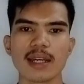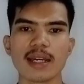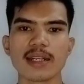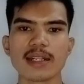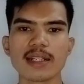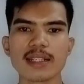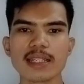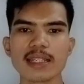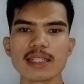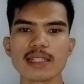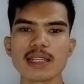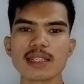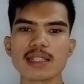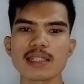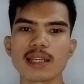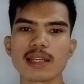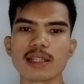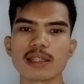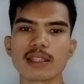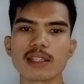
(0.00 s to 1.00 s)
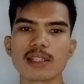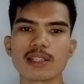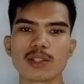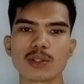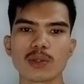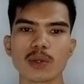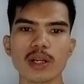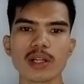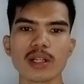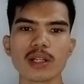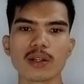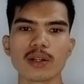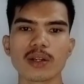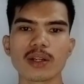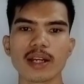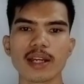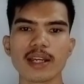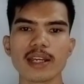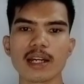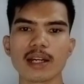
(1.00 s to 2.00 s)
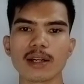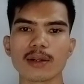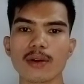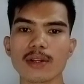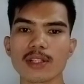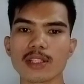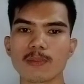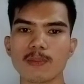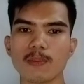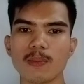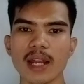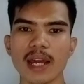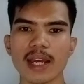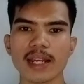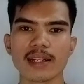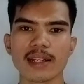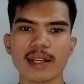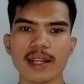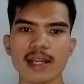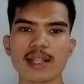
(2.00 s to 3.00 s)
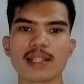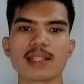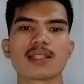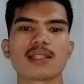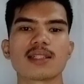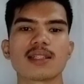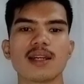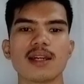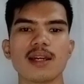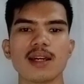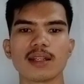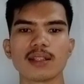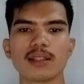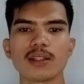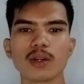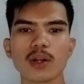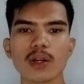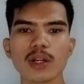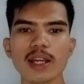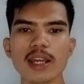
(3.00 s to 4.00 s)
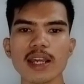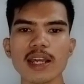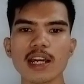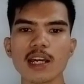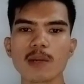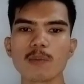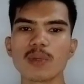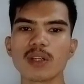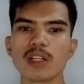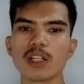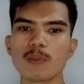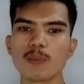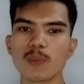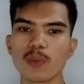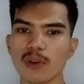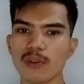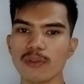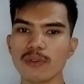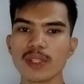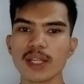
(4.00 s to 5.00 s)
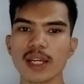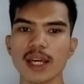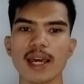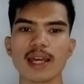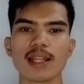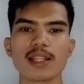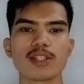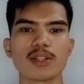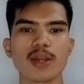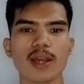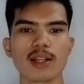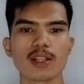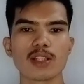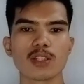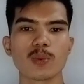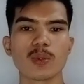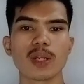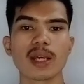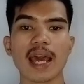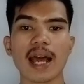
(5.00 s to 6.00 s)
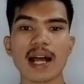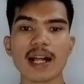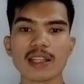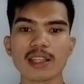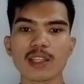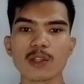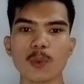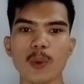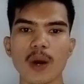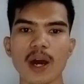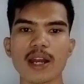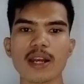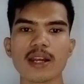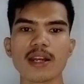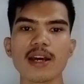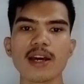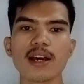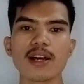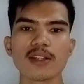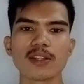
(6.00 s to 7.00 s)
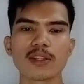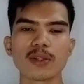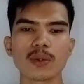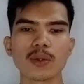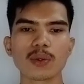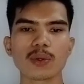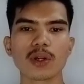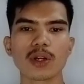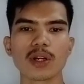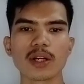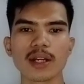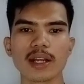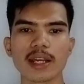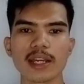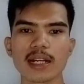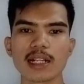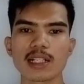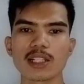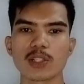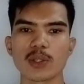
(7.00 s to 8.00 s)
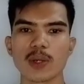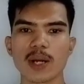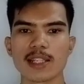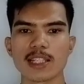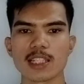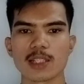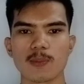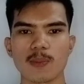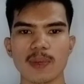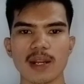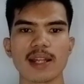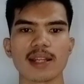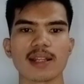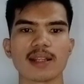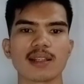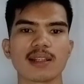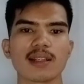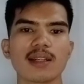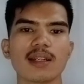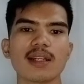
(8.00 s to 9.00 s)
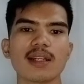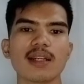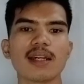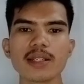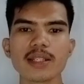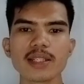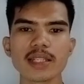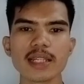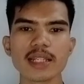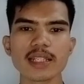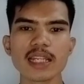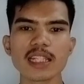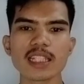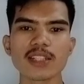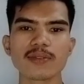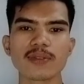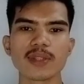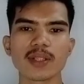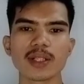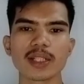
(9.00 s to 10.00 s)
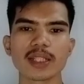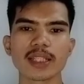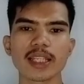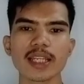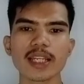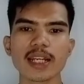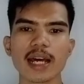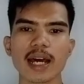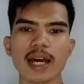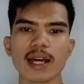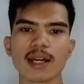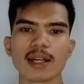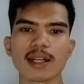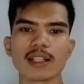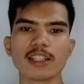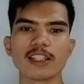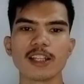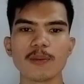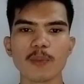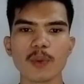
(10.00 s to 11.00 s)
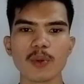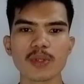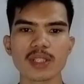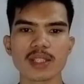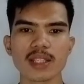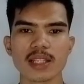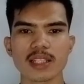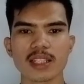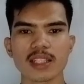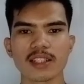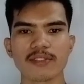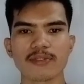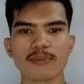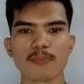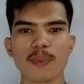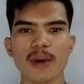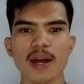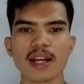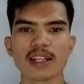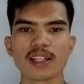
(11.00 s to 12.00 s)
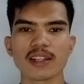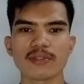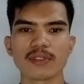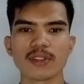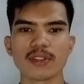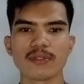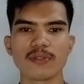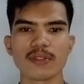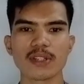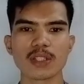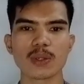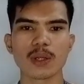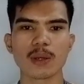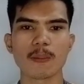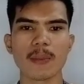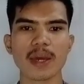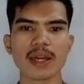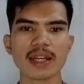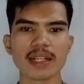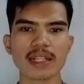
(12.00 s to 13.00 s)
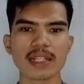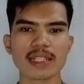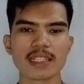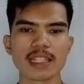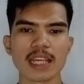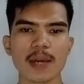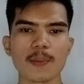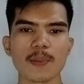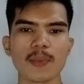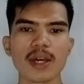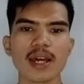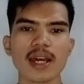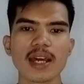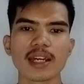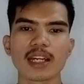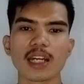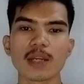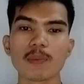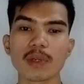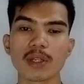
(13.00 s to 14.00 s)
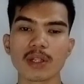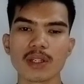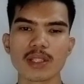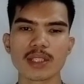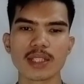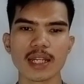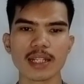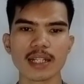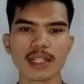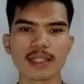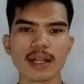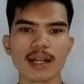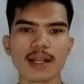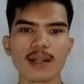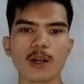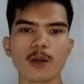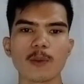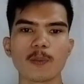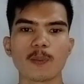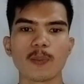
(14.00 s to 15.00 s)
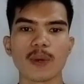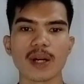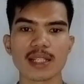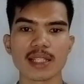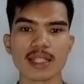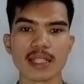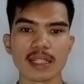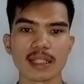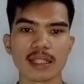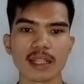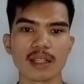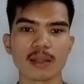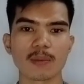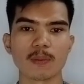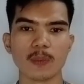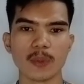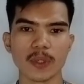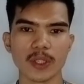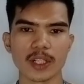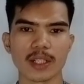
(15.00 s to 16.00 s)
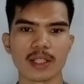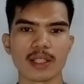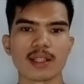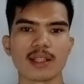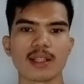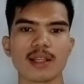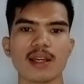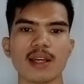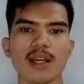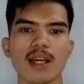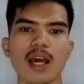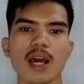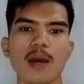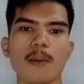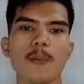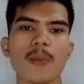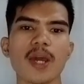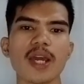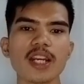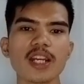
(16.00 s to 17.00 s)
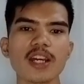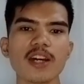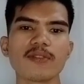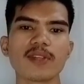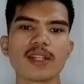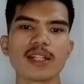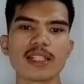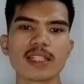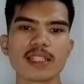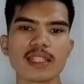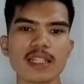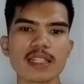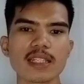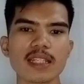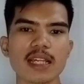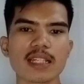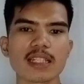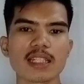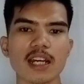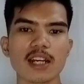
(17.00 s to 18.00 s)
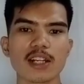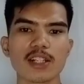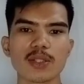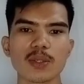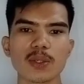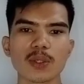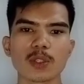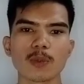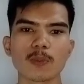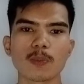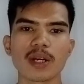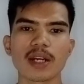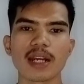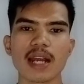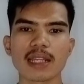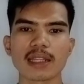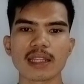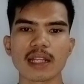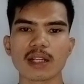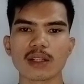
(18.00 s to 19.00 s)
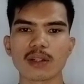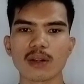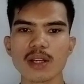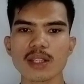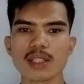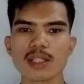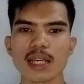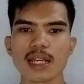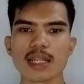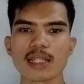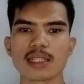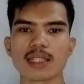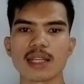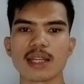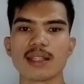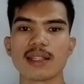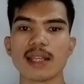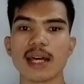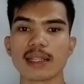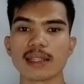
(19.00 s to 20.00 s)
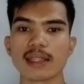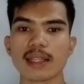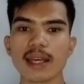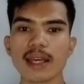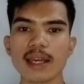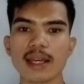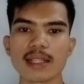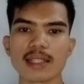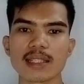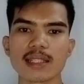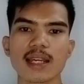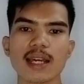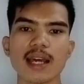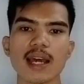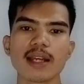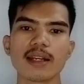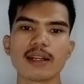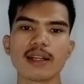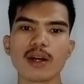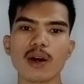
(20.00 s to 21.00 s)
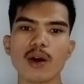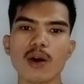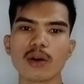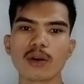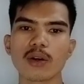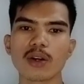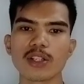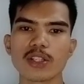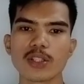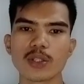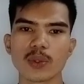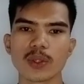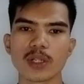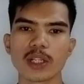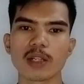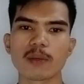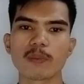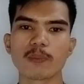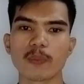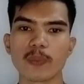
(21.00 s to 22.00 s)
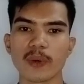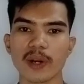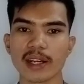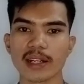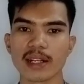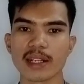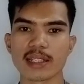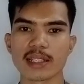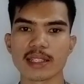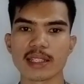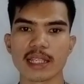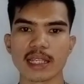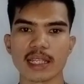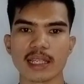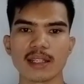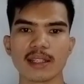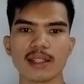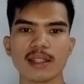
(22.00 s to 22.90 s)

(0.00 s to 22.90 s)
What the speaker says: Diseases that destroy the cornea cause blindness. The cornea can be removed and changed with a healthy one through corneal transplant. Diseases of the retina, the most sensitive part of the visual mechanism, can be congenital or present at birth. Many of the diseases are due to prenatal causes, that is, they occur during pregnancy.